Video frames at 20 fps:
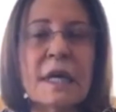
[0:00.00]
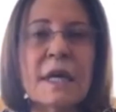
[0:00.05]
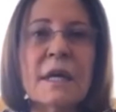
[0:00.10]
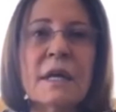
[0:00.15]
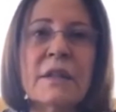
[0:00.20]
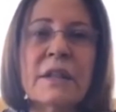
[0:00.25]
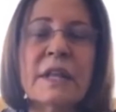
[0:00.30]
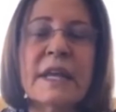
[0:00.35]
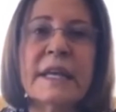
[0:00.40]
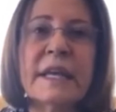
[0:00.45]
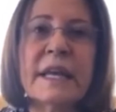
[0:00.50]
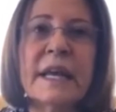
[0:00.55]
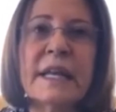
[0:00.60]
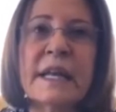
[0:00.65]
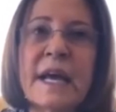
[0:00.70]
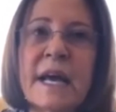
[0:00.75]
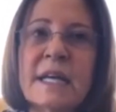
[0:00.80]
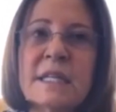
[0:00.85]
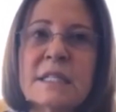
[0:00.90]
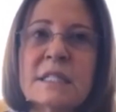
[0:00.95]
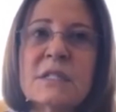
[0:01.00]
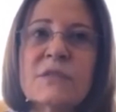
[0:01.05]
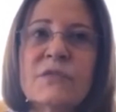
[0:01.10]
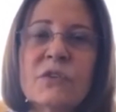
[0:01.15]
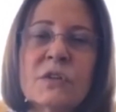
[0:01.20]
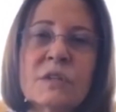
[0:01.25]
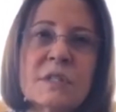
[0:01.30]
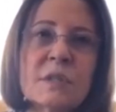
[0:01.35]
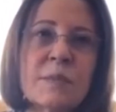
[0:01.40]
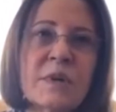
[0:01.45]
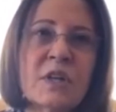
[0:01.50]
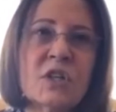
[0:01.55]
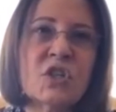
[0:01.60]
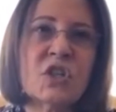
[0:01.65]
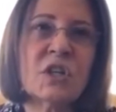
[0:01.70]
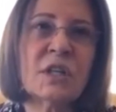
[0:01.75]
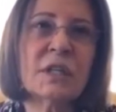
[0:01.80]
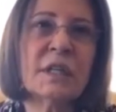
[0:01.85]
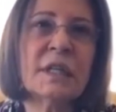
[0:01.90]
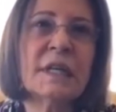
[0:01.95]
they can ask for
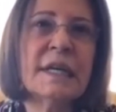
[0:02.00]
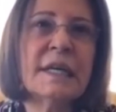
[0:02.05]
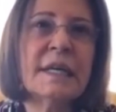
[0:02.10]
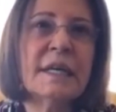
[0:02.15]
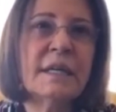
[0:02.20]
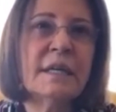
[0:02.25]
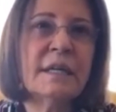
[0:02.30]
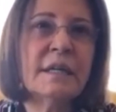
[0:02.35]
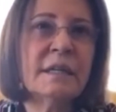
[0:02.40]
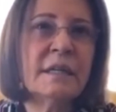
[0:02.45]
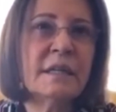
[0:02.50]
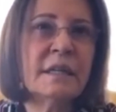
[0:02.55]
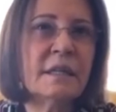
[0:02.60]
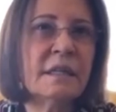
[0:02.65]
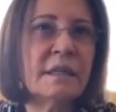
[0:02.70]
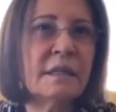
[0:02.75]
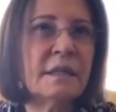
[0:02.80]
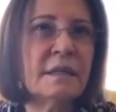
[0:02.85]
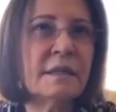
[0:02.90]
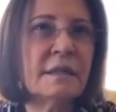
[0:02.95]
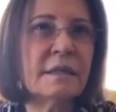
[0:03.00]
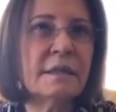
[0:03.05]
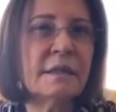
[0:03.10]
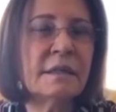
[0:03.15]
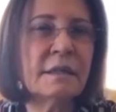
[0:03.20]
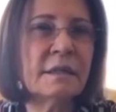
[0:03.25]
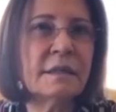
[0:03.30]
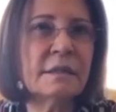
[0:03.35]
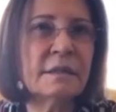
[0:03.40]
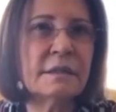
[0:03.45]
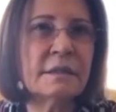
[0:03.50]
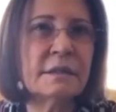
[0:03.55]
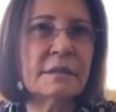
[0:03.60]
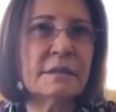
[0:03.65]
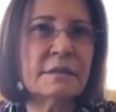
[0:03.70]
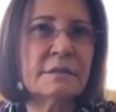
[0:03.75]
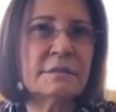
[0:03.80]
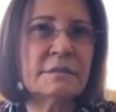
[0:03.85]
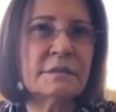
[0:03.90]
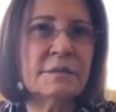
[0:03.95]
special uh,
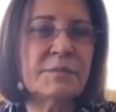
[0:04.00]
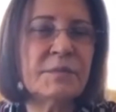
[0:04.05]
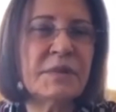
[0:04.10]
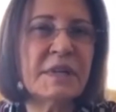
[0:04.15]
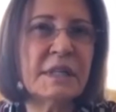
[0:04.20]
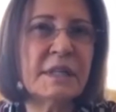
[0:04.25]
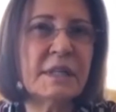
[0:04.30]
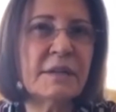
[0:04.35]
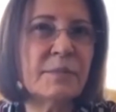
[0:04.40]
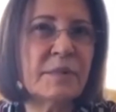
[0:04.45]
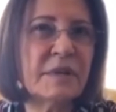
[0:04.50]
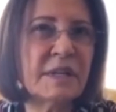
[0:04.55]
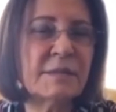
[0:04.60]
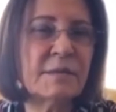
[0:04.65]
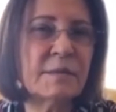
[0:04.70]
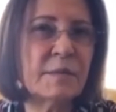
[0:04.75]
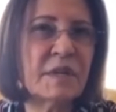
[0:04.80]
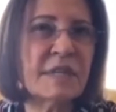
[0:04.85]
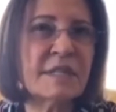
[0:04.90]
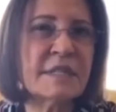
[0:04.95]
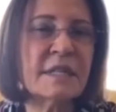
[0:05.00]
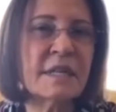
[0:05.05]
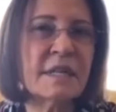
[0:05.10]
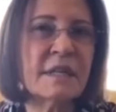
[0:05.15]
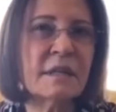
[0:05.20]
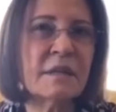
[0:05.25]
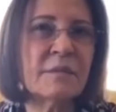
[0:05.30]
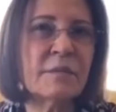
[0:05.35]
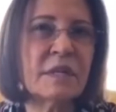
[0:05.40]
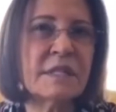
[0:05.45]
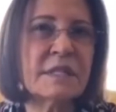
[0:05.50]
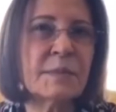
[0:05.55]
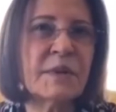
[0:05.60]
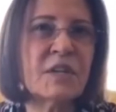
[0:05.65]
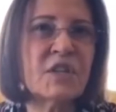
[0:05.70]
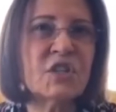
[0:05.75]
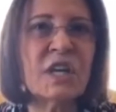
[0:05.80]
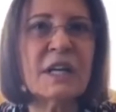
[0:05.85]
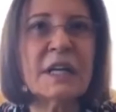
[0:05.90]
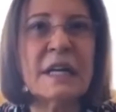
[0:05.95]
per, per, per,
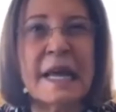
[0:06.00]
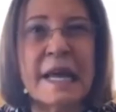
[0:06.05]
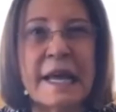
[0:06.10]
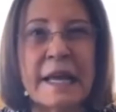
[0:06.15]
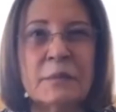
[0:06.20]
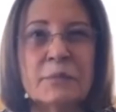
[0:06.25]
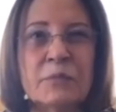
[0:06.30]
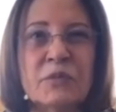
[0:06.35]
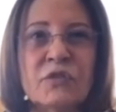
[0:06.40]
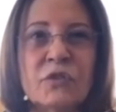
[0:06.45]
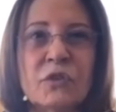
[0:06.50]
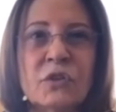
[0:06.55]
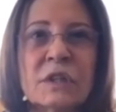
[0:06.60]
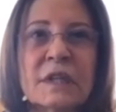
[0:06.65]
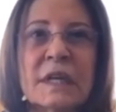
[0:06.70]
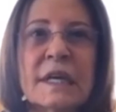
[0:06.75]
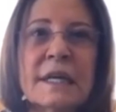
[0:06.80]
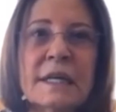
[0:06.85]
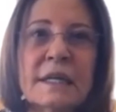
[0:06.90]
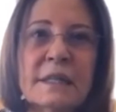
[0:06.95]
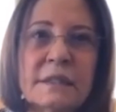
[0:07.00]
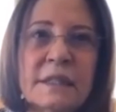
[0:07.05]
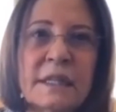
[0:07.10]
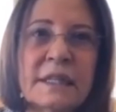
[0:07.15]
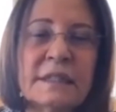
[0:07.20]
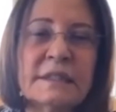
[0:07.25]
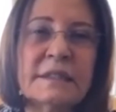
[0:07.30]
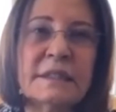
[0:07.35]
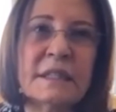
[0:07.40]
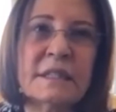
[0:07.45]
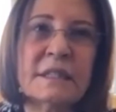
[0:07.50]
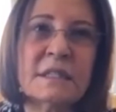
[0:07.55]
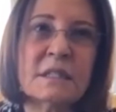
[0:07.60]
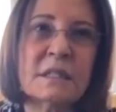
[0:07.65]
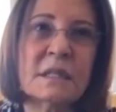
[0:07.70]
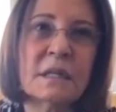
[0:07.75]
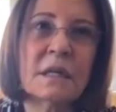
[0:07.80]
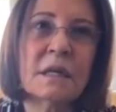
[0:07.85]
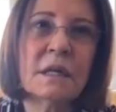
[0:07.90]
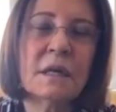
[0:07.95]
special help for doctors,
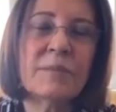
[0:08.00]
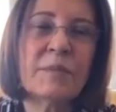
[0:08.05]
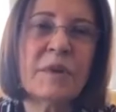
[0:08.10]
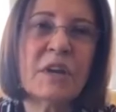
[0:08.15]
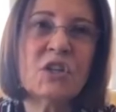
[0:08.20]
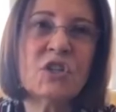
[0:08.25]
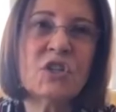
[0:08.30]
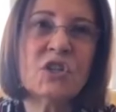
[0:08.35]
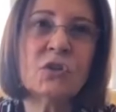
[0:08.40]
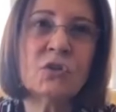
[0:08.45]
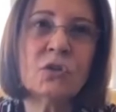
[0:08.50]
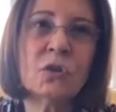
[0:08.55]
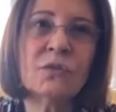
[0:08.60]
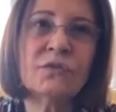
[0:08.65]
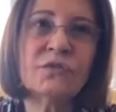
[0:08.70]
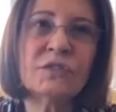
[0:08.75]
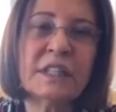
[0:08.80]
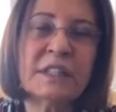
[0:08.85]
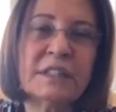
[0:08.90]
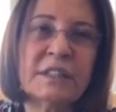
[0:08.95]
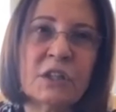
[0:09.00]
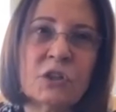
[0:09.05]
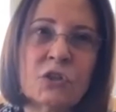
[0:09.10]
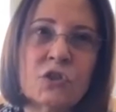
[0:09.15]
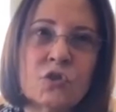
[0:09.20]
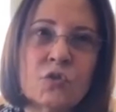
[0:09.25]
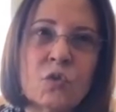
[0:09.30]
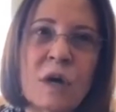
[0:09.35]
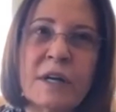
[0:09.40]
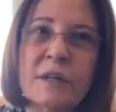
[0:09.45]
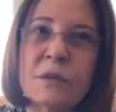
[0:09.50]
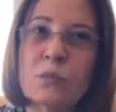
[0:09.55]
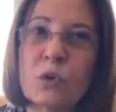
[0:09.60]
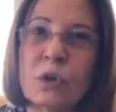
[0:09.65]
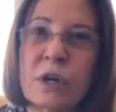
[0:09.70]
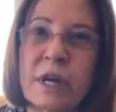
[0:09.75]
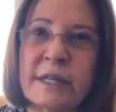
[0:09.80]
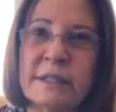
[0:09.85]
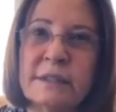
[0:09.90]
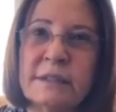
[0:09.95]
patient of Doctor Jwan
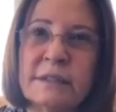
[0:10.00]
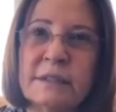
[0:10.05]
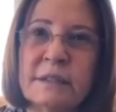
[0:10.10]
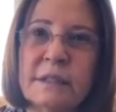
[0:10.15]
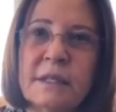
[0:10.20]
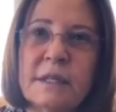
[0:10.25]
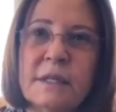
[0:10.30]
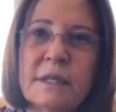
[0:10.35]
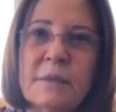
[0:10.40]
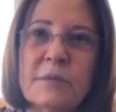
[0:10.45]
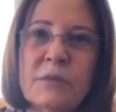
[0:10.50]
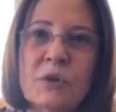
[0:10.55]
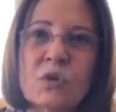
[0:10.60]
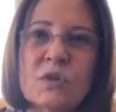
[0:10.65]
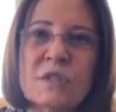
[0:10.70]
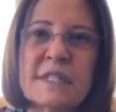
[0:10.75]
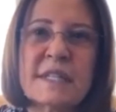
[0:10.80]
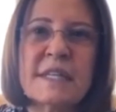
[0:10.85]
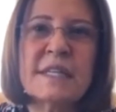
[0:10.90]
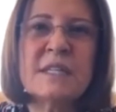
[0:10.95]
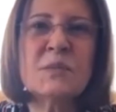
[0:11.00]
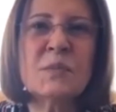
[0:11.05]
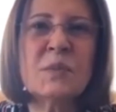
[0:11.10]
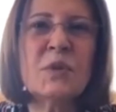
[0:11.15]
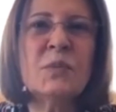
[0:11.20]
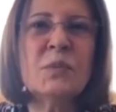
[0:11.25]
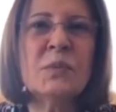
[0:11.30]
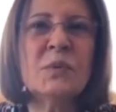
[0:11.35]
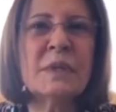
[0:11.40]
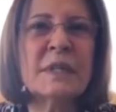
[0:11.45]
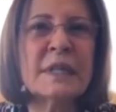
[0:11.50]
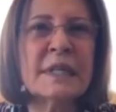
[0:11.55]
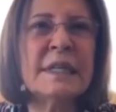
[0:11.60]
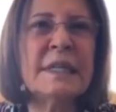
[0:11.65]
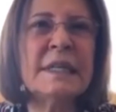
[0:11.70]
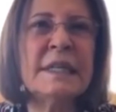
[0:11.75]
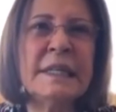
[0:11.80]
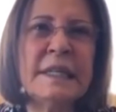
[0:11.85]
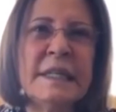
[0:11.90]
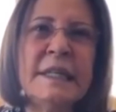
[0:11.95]
Murad, because these people
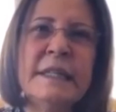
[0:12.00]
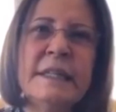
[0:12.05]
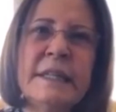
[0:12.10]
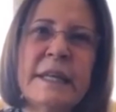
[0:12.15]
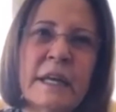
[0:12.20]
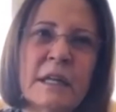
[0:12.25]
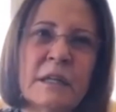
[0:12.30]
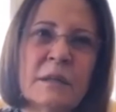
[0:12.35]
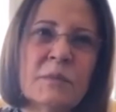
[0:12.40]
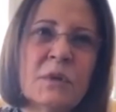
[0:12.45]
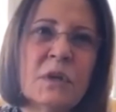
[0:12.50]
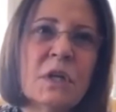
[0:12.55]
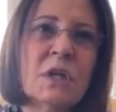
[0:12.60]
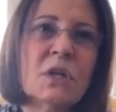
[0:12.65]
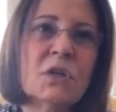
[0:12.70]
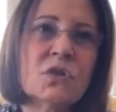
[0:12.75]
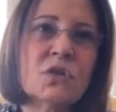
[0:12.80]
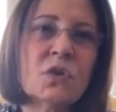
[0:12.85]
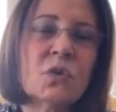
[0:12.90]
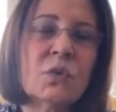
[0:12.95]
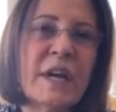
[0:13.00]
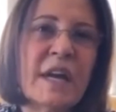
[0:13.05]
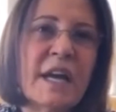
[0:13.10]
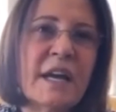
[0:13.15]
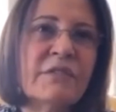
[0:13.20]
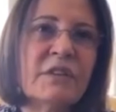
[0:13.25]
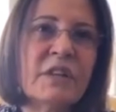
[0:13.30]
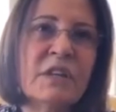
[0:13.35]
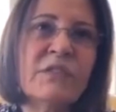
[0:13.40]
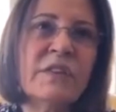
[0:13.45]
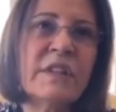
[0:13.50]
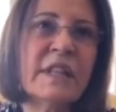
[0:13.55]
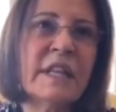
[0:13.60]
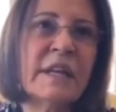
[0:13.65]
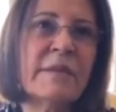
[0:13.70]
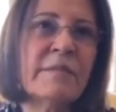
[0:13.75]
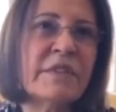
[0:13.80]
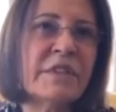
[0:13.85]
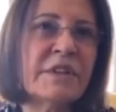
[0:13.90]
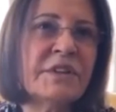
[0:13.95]
really need help. So we have given
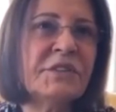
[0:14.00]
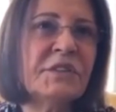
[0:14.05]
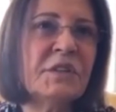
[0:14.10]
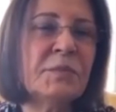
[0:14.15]
them right. thirty